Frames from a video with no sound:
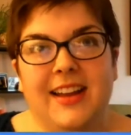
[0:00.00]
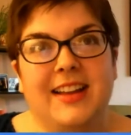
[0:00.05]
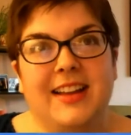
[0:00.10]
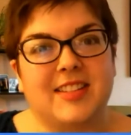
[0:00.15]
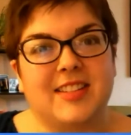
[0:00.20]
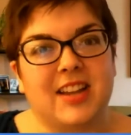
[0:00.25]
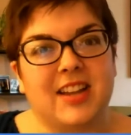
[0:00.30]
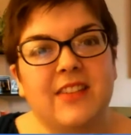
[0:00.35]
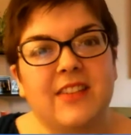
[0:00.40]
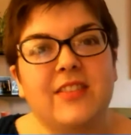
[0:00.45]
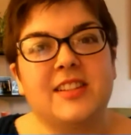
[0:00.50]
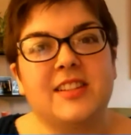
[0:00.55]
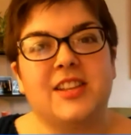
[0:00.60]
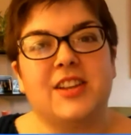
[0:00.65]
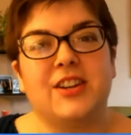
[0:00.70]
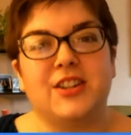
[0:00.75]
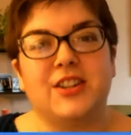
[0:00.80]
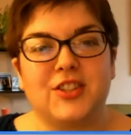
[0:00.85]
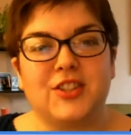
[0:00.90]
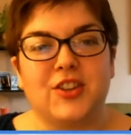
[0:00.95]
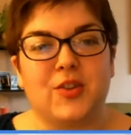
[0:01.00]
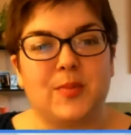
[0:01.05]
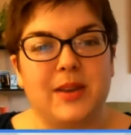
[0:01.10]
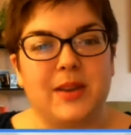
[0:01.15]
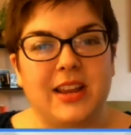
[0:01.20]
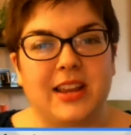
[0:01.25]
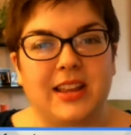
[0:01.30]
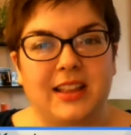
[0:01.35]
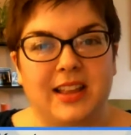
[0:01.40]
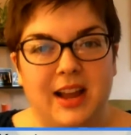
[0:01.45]
It's tough because there are so
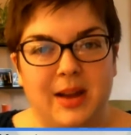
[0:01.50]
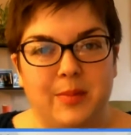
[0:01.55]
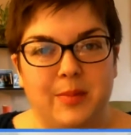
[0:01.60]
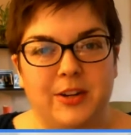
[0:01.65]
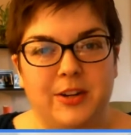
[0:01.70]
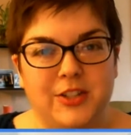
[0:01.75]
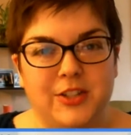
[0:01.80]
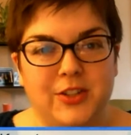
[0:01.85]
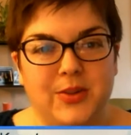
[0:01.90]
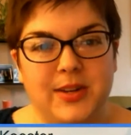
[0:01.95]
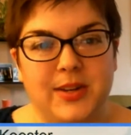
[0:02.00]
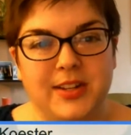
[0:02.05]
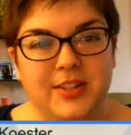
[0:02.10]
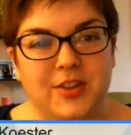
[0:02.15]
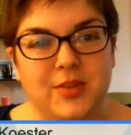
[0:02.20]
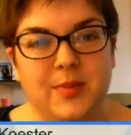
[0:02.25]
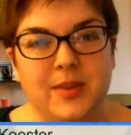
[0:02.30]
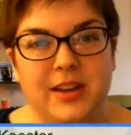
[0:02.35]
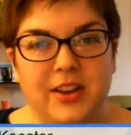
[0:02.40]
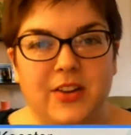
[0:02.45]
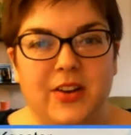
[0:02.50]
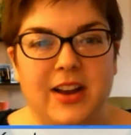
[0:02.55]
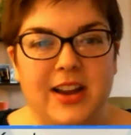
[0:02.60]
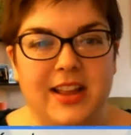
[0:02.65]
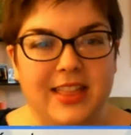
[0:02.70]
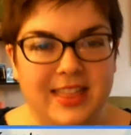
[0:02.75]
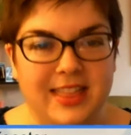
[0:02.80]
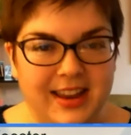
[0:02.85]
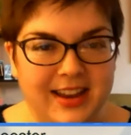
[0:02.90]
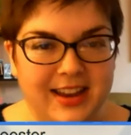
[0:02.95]
many libraries doing so many
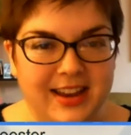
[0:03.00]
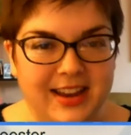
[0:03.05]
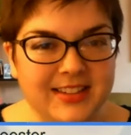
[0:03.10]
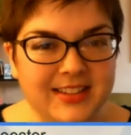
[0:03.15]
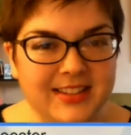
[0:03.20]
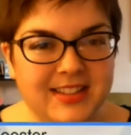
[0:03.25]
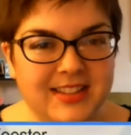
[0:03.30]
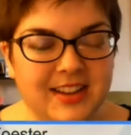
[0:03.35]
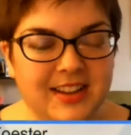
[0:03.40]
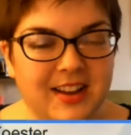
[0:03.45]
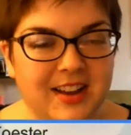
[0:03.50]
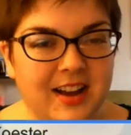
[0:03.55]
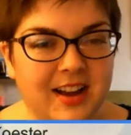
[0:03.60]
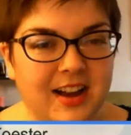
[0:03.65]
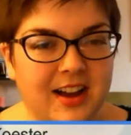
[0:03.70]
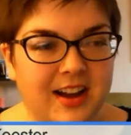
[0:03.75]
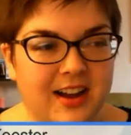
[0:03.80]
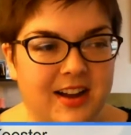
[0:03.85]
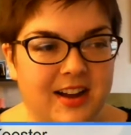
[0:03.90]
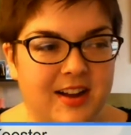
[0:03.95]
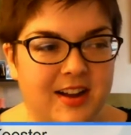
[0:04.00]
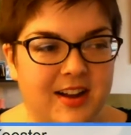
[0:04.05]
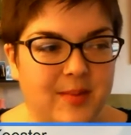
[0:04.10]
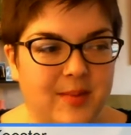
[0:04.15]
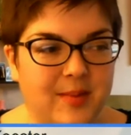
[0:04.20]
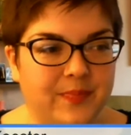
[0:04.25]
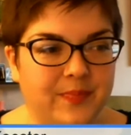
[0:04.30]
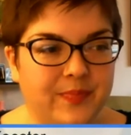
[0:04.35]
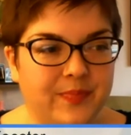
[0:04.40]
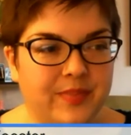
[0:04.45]
great things.
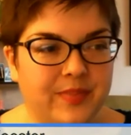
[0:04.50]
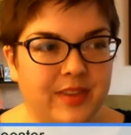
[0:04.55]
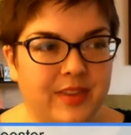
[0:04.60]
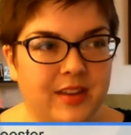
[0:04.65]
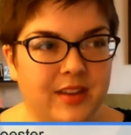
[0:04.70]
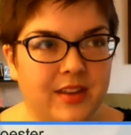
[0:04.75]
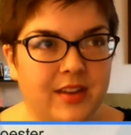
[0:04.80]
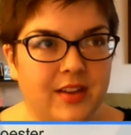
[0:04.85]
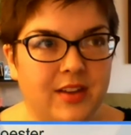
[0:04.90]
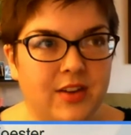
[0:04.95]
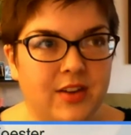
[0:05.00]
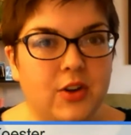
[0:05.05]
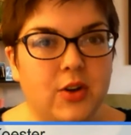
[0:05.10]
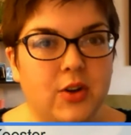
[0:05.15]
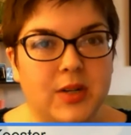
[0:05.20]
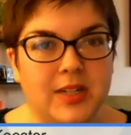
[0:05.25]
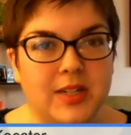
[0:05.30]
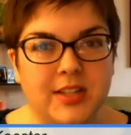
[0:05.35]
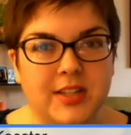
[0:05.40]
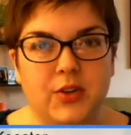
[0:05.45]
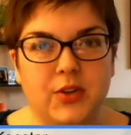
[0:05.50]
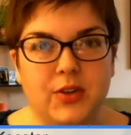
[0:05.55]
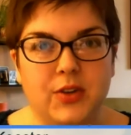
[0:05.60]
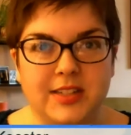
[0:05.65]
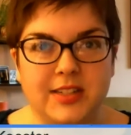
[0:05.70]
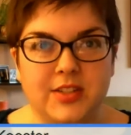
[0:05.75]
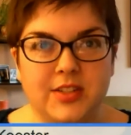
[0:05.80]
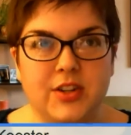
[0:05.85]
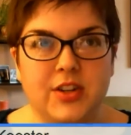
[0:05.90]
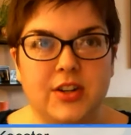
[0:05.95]
Um, Carissa
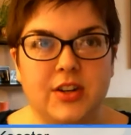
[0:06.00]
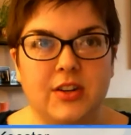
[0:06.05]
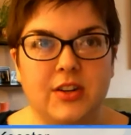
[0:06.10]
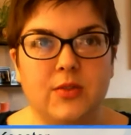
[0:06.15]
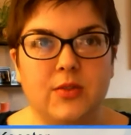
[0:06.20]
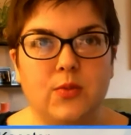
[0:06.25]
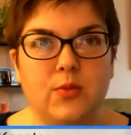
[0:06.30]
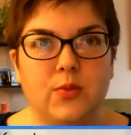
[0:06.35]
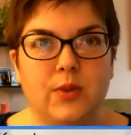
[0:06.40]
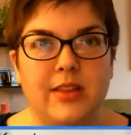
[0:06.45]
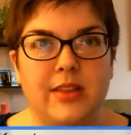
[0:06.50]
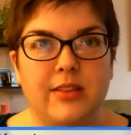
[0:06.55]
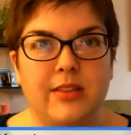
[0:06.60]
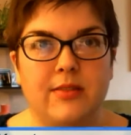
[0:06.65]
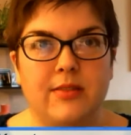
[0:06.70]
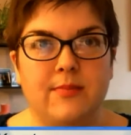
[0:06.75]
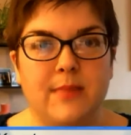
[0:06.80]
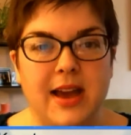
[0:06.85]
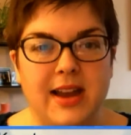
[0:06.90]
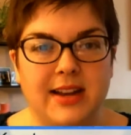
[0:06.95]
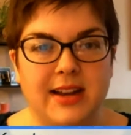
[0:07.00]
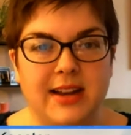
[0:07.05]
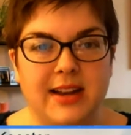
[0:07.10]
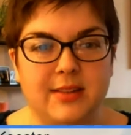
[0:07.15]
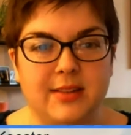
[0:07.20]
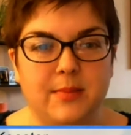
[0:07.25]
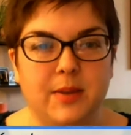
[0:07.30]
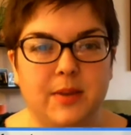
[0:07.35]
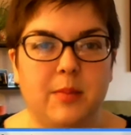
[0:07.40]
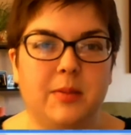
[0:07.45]
Christner with
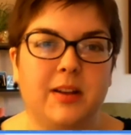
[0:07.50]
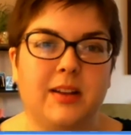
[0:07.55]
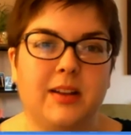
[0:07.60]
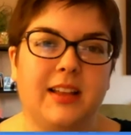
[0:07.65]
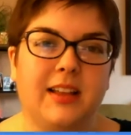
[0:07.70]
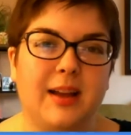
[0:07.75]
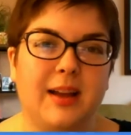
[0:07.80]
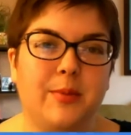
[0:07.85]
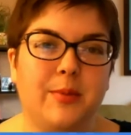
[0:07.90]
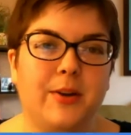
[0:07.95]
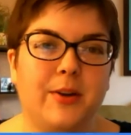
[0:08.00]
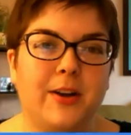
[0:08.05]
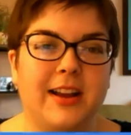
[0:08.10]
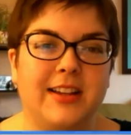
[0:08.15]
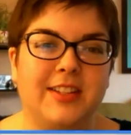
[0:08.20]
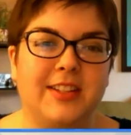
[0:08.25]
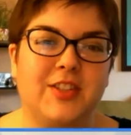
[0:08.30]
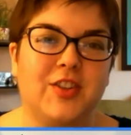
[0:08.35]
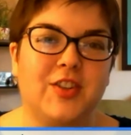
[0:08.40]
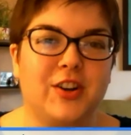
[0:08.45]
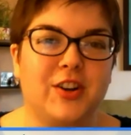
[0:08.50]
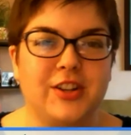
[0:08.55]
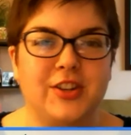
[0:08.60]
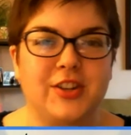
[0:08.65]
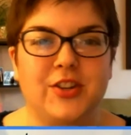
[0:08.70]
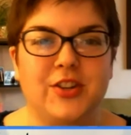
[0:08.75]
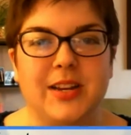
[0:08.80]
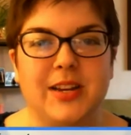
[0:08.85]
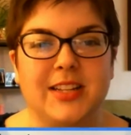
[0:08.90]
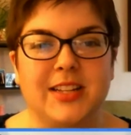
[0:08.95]
Madison Public Library has
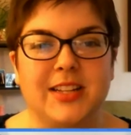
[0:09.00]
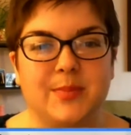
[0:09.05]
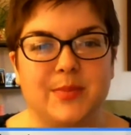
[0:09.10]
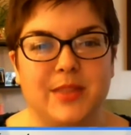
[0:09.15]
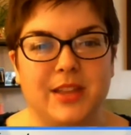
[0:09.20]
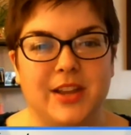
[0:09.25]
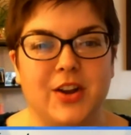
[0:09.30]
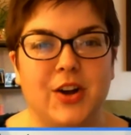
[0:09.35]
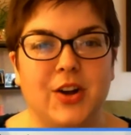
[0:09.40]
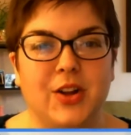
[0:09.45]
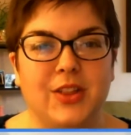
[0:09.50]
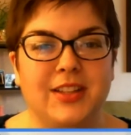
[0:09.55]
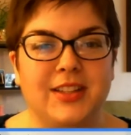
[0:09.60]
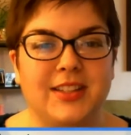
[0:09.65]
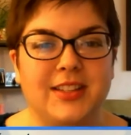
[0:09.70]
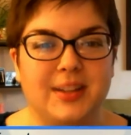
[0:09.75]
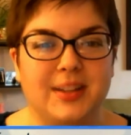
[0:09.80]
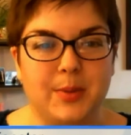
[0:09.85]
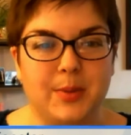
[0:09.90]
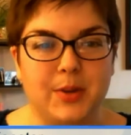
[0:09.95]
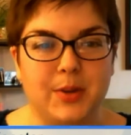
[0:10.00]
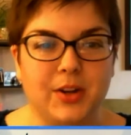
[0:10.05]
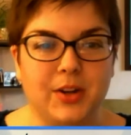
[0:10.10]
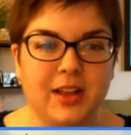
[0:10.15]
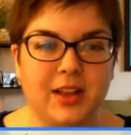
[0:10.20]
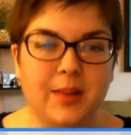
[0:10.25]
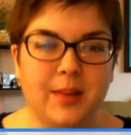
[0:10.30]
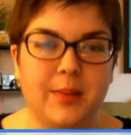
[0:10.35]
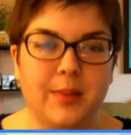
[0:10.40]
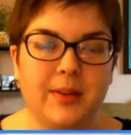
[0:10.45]
started doing something called the Supper
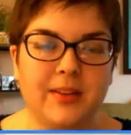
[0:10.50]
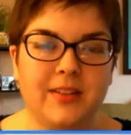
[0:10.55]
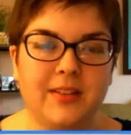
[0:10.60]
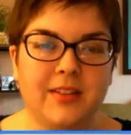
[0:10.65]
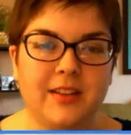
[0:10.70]
Club,